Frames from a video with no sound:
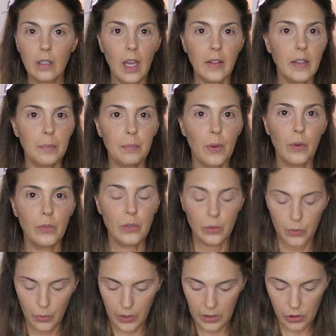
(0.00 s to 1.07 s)
I think both
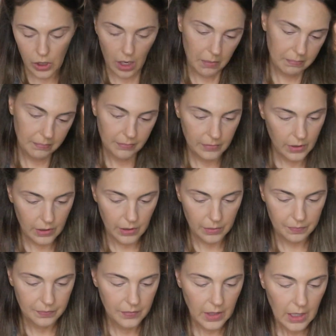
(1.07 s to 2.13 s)
do a great job, you
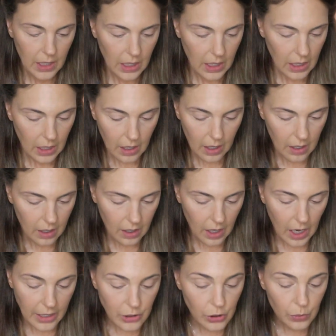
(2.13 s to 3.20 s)
know.
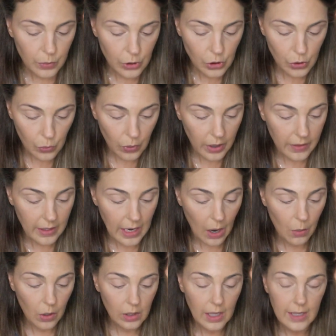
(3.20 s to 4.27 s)
I do enjoy the
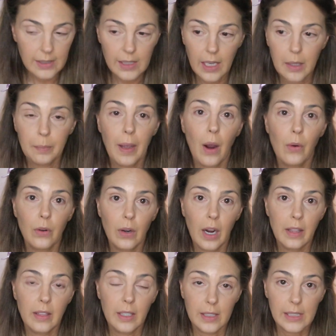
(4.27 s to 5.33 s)
Hourglass setting powder.
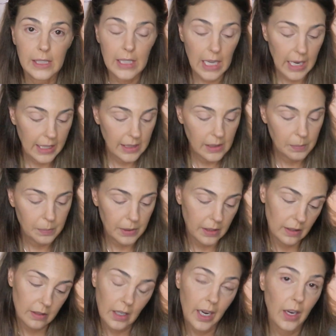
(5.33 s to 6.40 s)
I think it's nice,
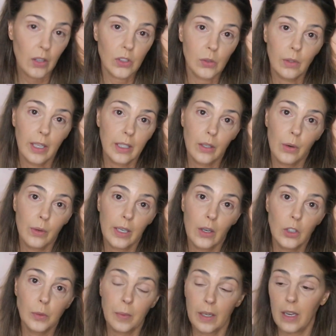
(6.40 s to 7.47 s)
but I also like Coty
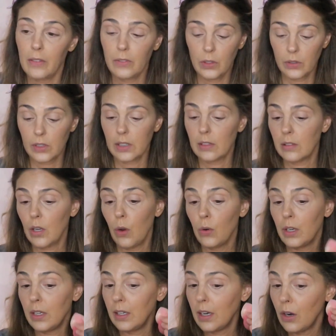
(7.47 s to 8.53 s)
Airspun. I've used
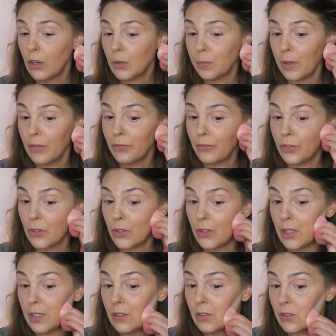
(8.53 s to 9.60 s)
Coty Airspun for
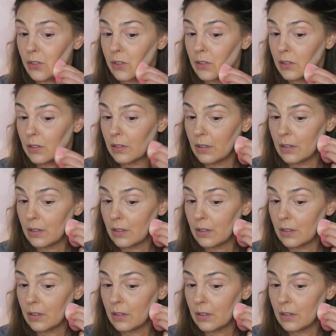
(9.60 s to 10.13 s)
years.